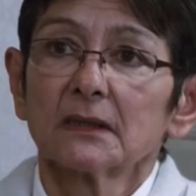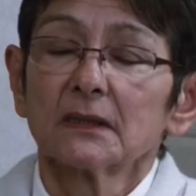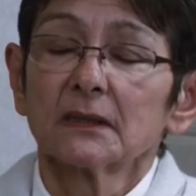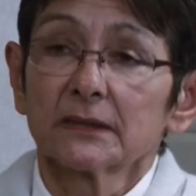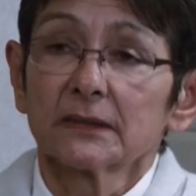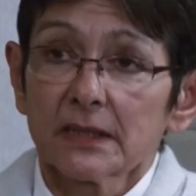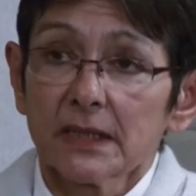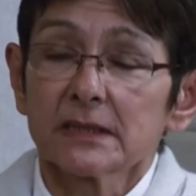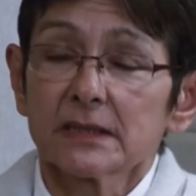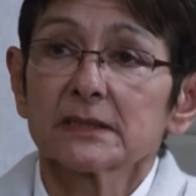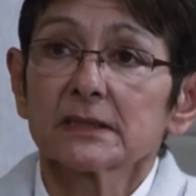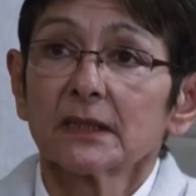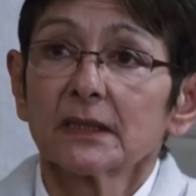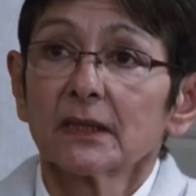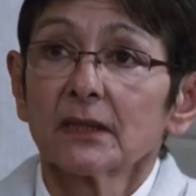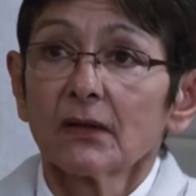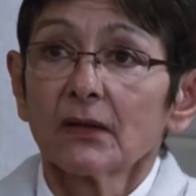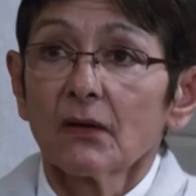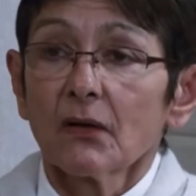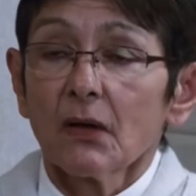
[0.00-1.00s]
Oh, yes.
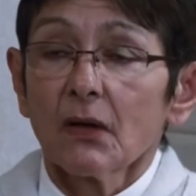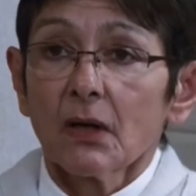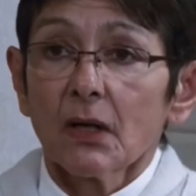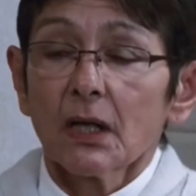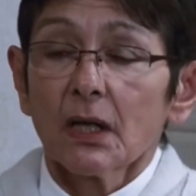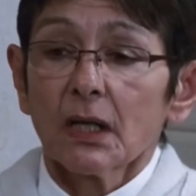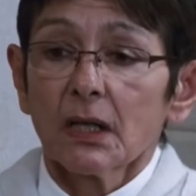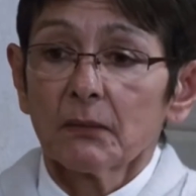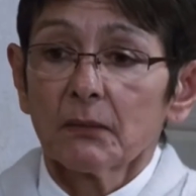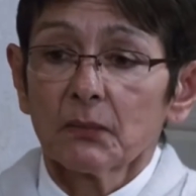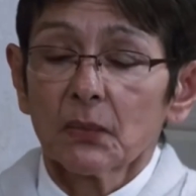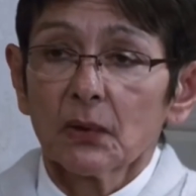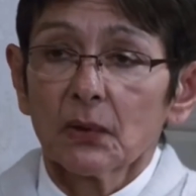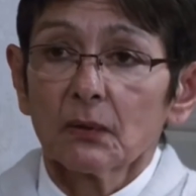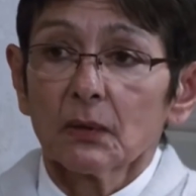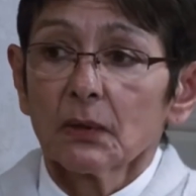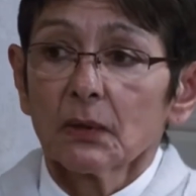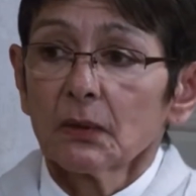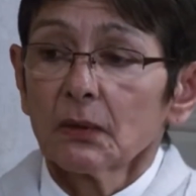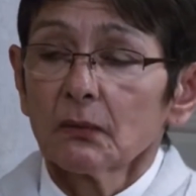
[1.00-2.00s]

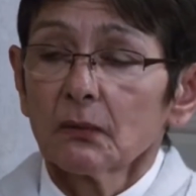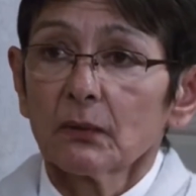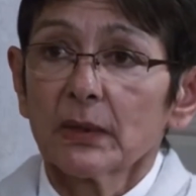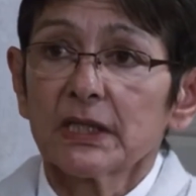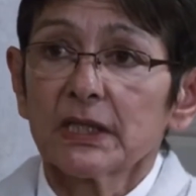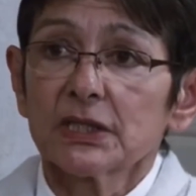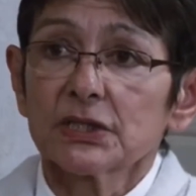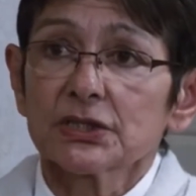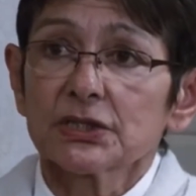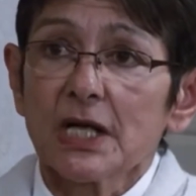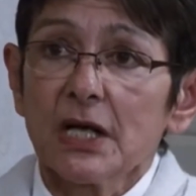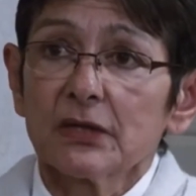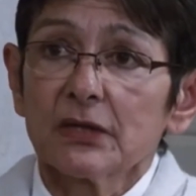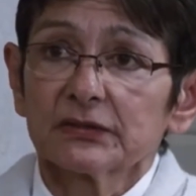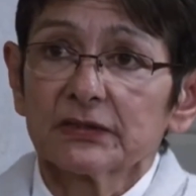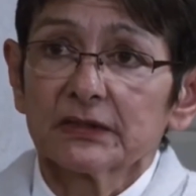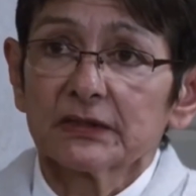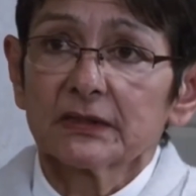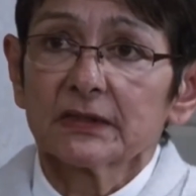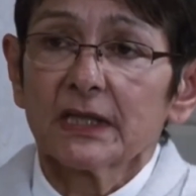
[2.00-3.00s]
When he
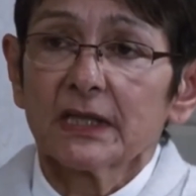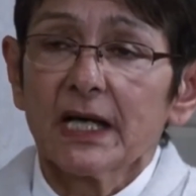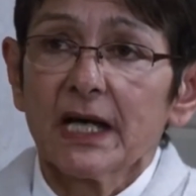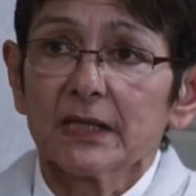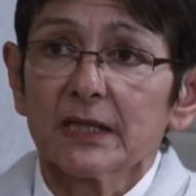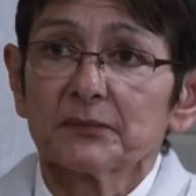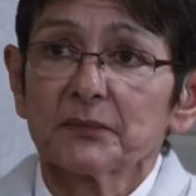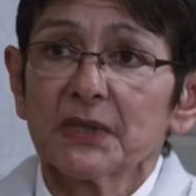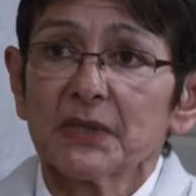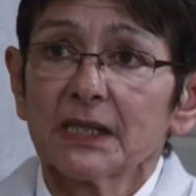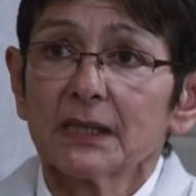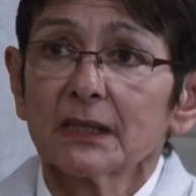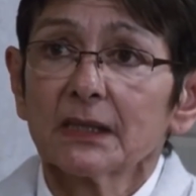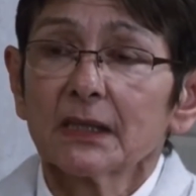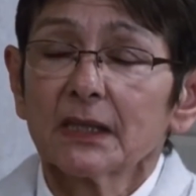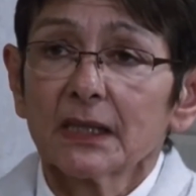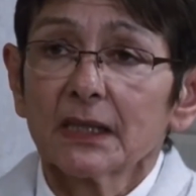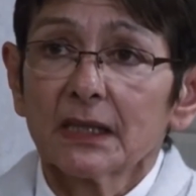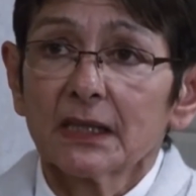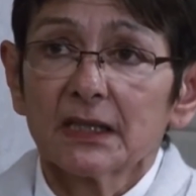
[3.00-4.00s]
shouted at
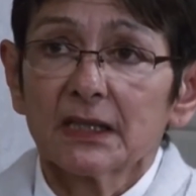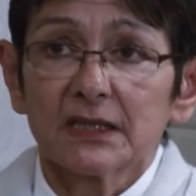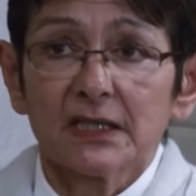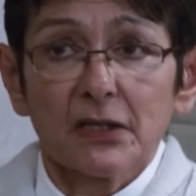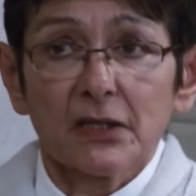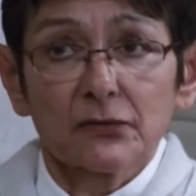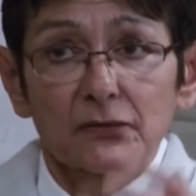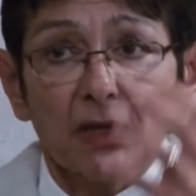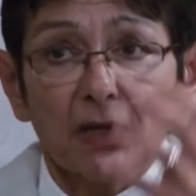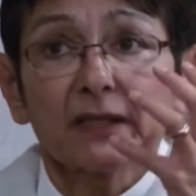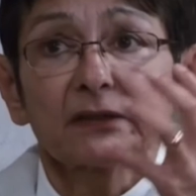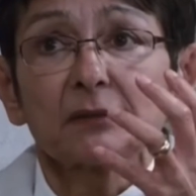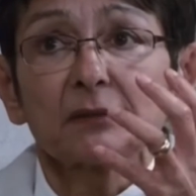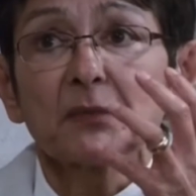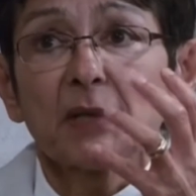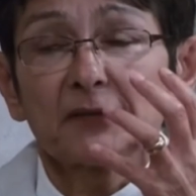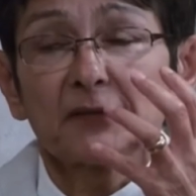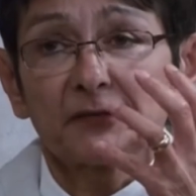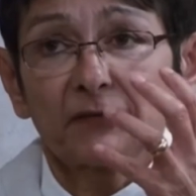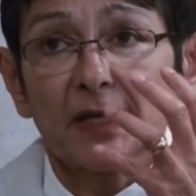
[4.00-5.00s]
me, he'd get right in
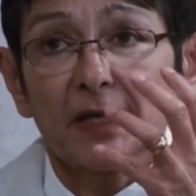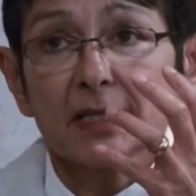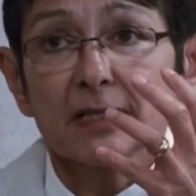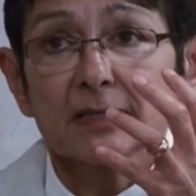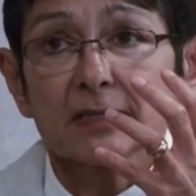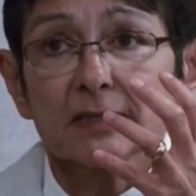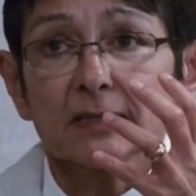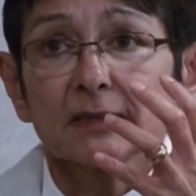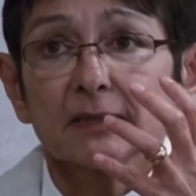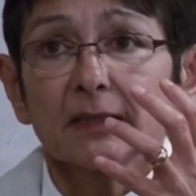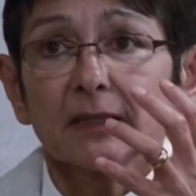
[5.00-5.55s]
my face.